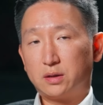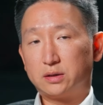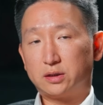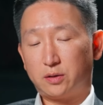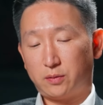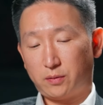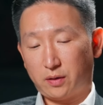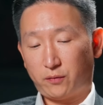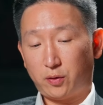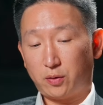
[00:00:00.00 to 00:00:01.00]
So
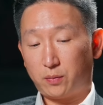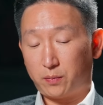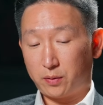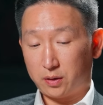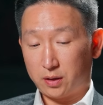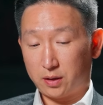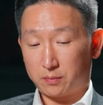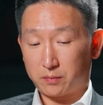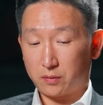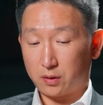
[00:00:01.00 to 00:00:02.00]
if you're
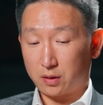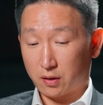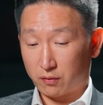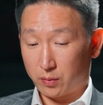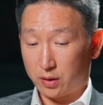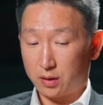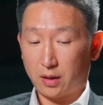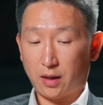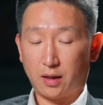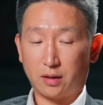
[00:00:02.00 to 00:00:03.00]
building a government
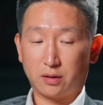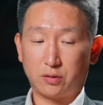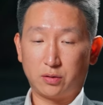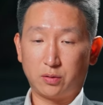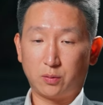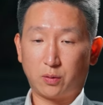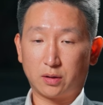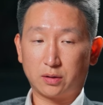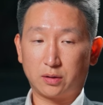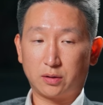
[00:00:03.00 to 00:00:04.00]
and you
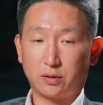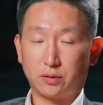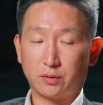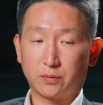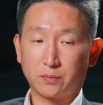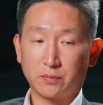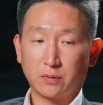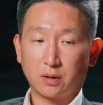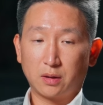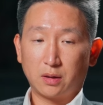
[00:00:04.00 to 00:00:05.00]
want to
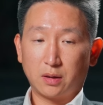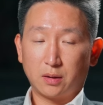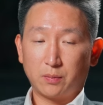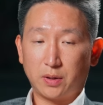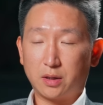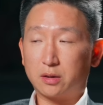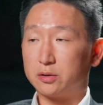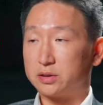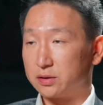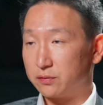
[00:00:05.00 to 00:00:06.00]
be
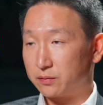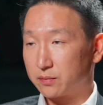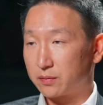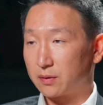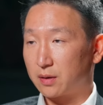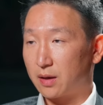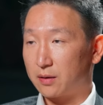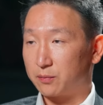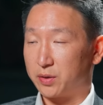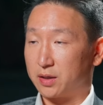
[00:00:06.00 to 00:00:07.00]
inclusive,
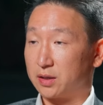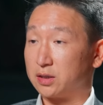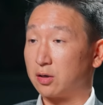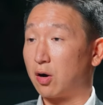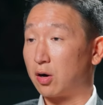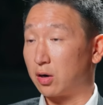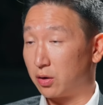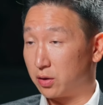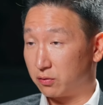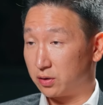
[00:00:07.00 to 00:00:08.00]
because there are
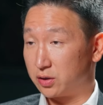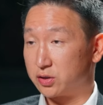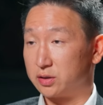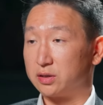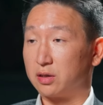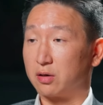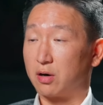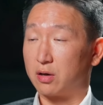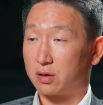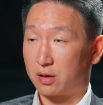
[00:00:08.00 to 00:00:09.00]
other religions, there
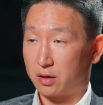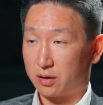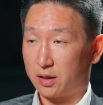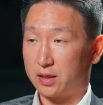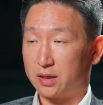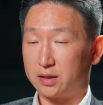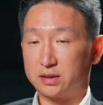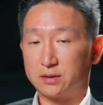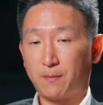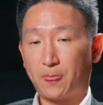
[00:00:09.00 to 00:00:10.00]
are other ideas,